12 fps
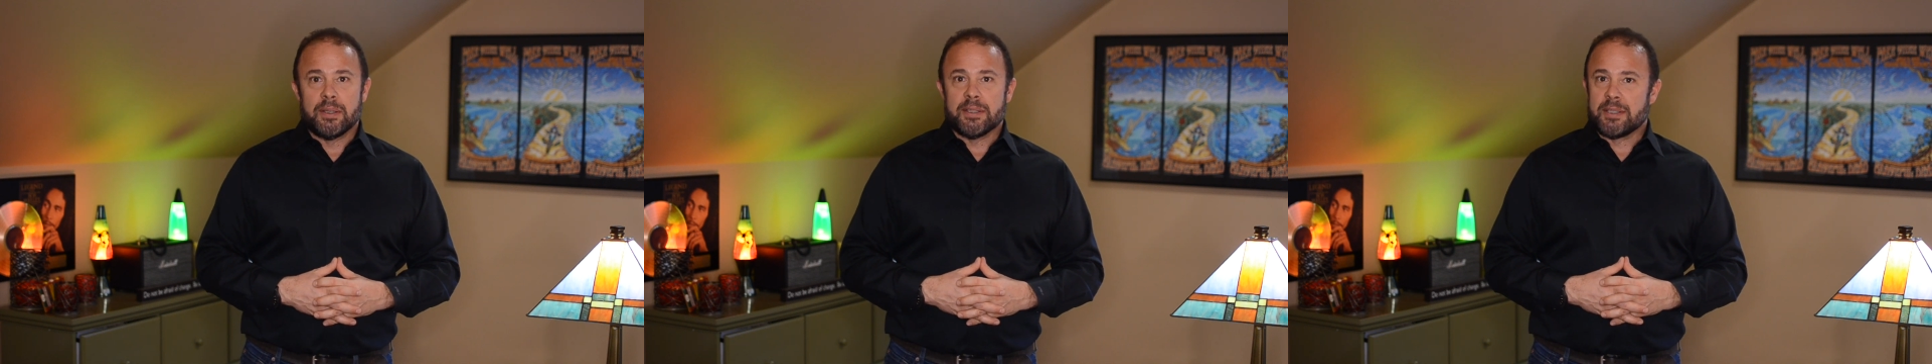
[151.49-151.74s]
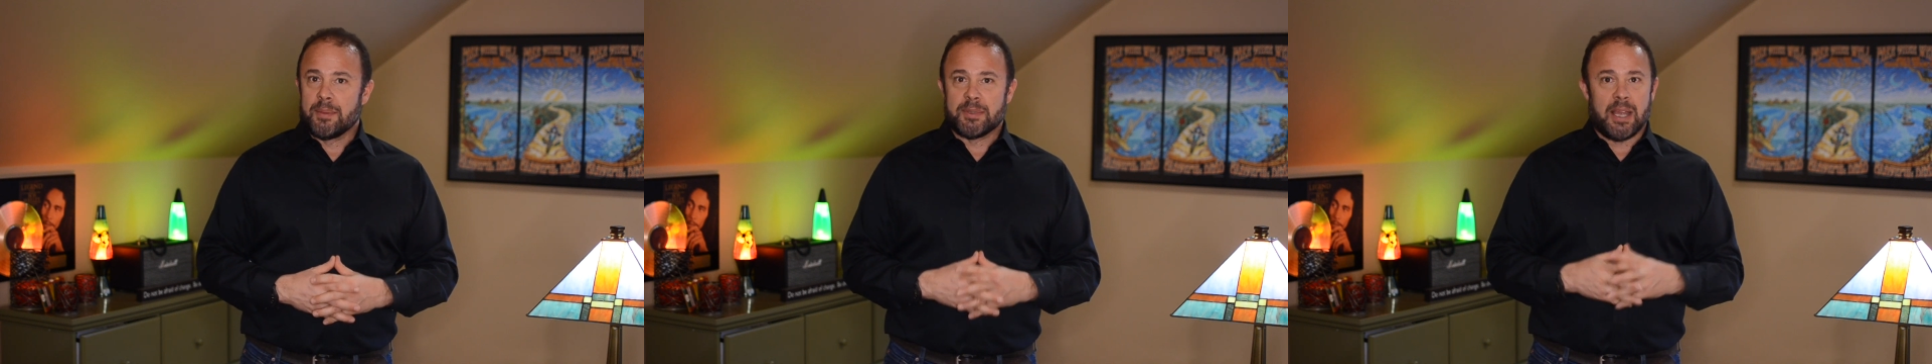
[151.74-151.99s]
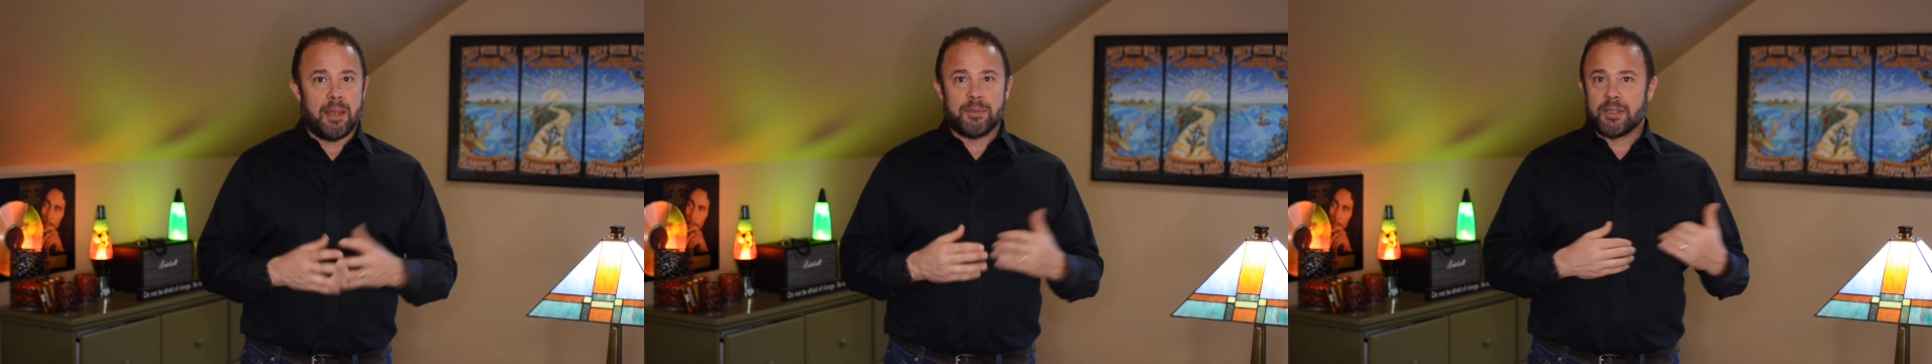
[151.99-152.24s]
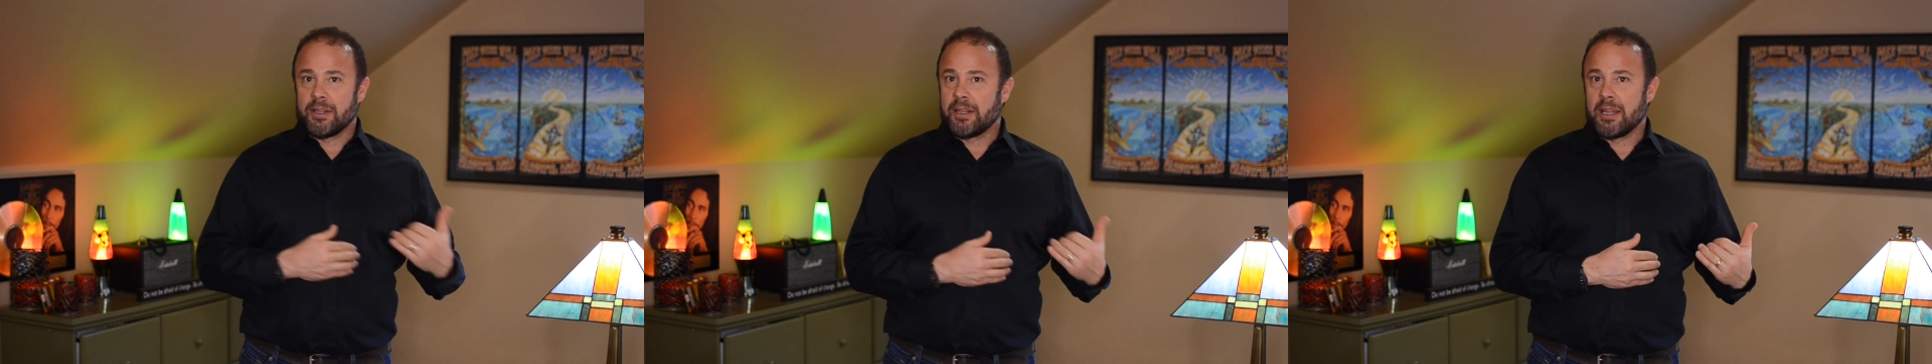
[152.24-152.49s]
Sometimes
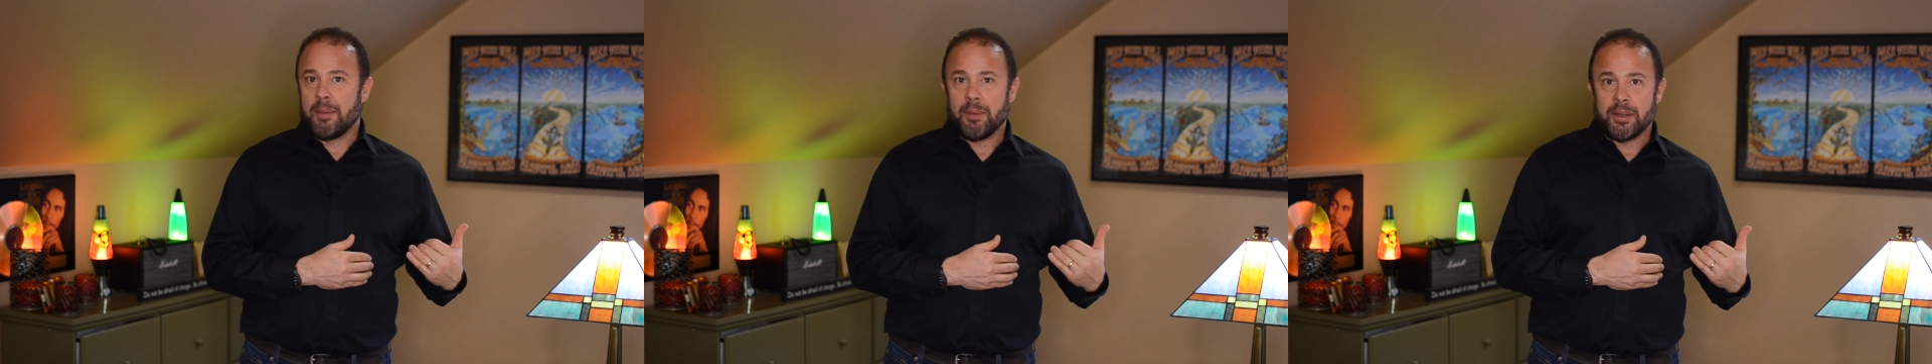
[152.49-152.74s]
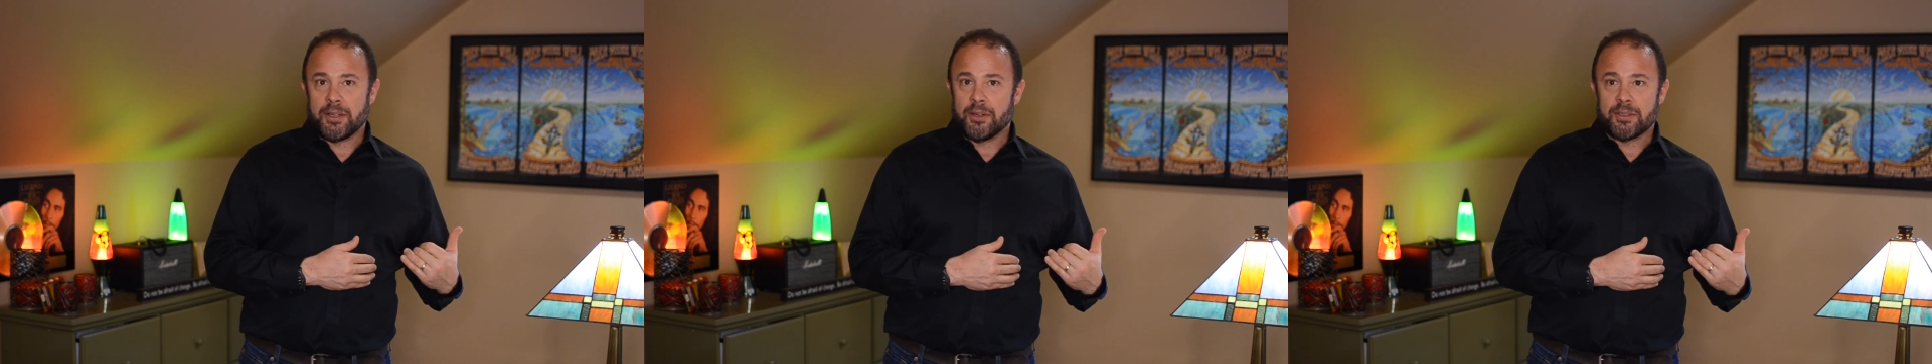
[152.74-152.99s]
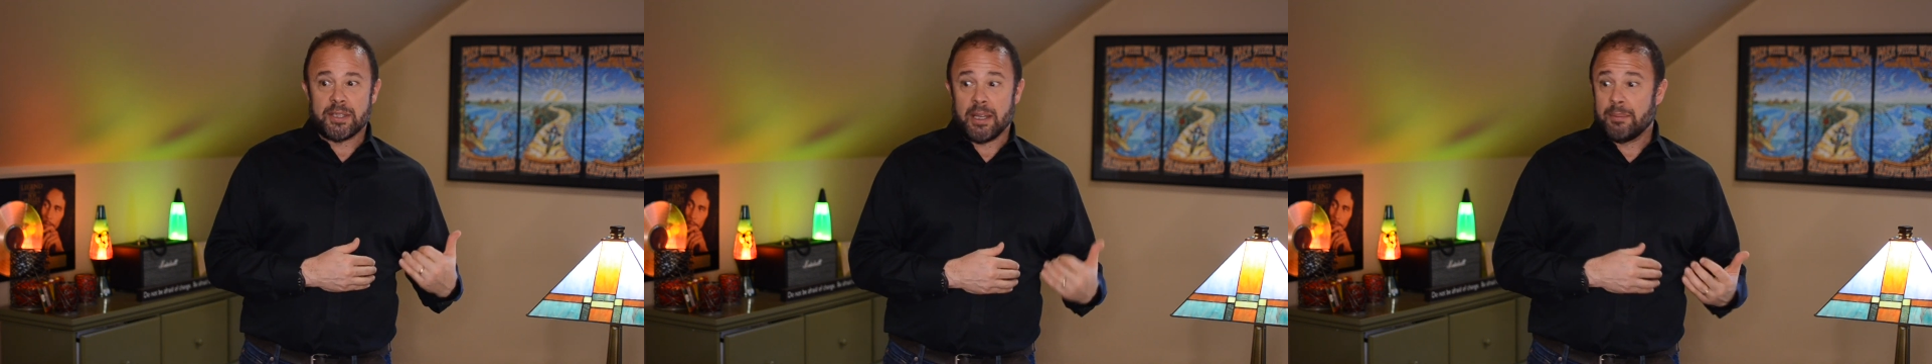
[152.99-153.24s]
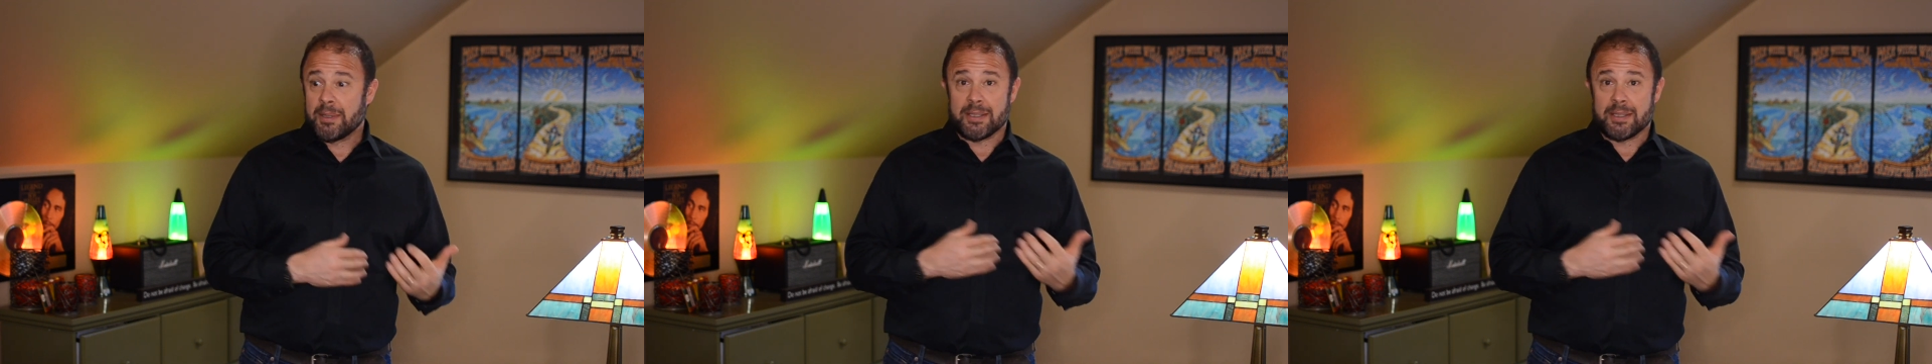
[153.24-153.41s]
they're going to come onto your team,